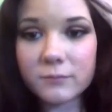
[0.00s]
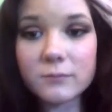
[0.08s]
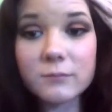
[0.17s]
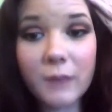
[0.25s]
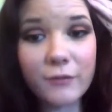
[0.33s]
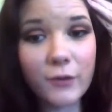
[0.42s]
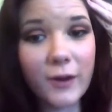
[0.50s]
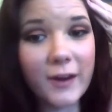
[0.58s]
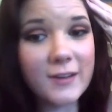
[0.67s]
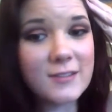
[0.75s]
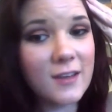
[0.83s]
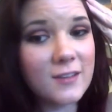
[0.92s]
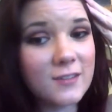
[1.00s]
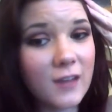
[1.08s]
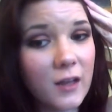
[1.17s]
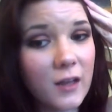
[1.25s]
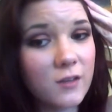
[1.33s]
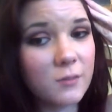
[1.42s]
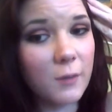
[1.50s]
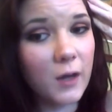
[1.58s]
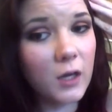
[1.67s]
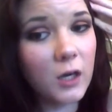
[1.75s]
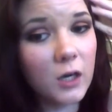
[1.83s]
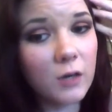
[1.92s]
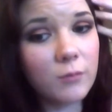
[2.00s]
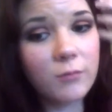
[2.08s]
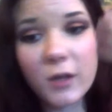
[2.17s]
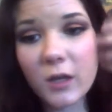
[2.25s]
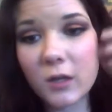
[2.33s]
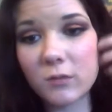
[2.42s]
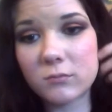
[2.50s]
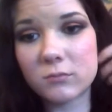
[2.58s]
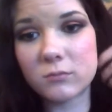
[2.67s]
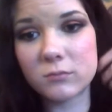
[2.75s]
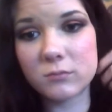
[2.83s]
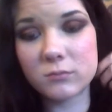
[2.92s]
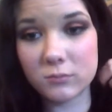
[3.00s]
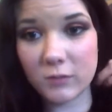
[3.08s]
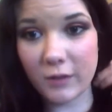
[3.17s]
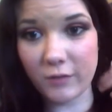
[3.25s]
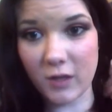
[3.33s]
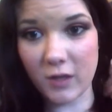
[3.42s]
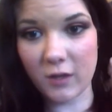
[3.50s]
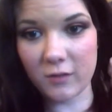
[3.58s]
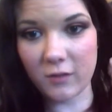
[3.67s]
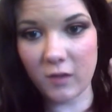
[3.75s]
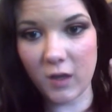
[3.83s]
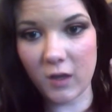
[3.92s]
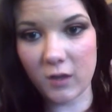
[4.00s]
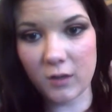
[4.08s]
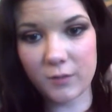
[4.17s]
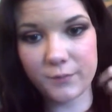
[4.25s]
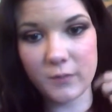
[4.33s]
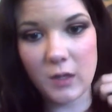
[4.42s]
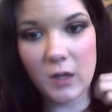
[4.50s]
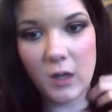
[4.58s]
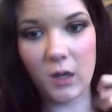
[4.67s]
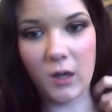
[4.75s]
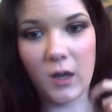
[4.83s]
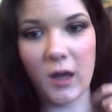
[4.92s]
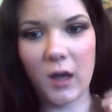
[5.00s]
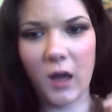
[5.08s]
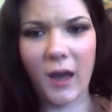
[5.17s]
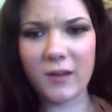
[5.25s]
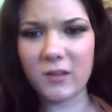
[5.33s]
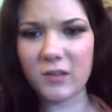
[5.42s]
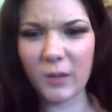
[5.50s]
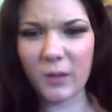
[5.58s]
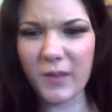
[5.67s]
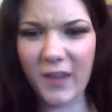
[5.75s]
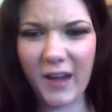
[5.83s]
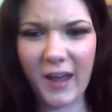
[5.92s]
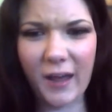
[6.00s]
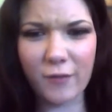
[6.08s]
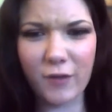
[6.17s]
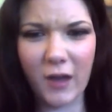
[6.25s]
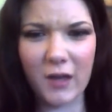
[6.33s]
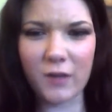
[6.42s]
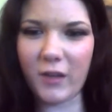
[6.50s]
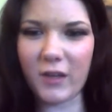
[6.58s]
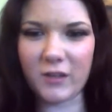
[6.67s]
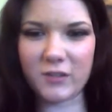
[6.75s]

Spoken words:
My forehead is like slightly smaller than everything else, I think. I determined that I have kind of like a